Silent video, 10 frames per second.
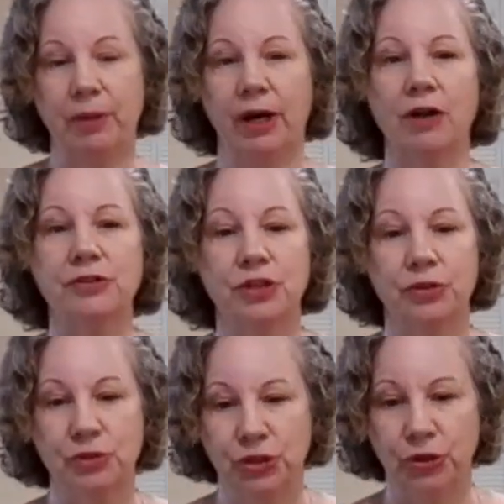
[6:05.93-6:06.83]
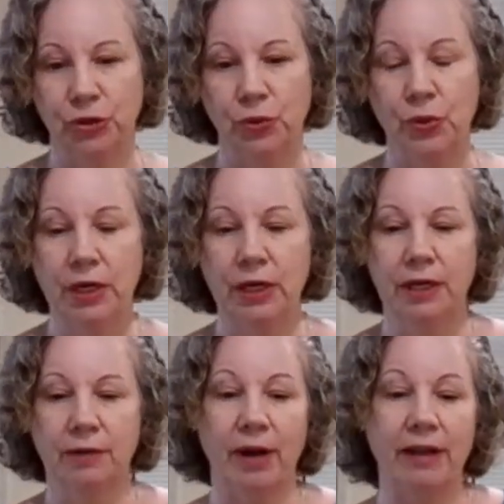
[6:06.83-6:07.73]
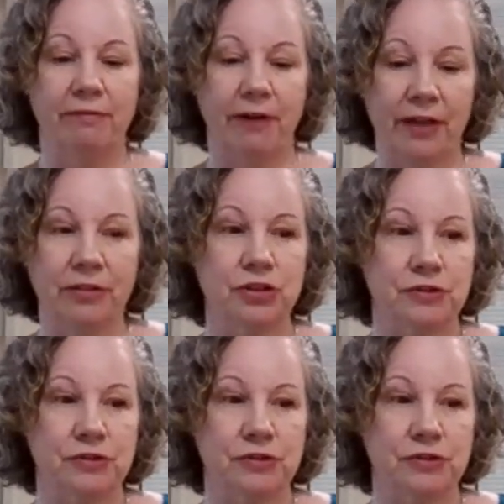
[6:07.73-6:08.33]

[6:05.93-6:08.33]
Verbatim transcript: but also to my father's